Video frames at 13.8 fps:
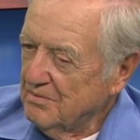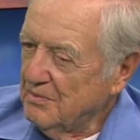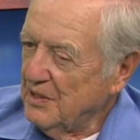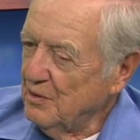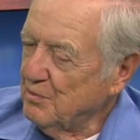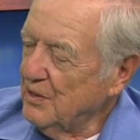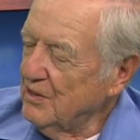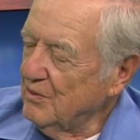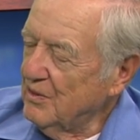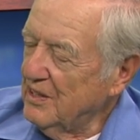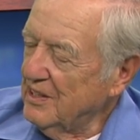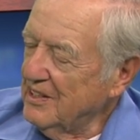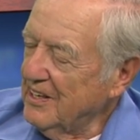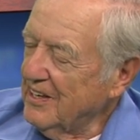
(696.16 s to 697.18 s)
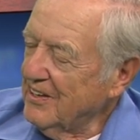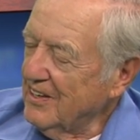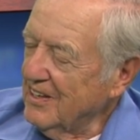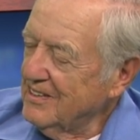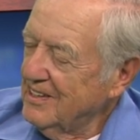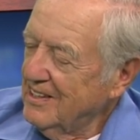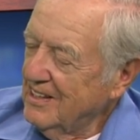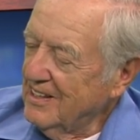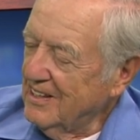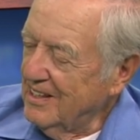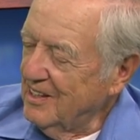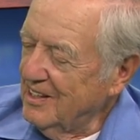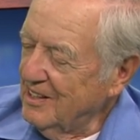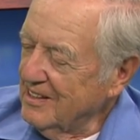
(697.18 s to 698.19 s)
people, one of their
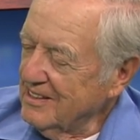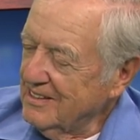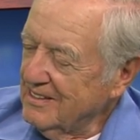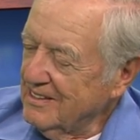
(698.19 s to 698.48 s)
uh,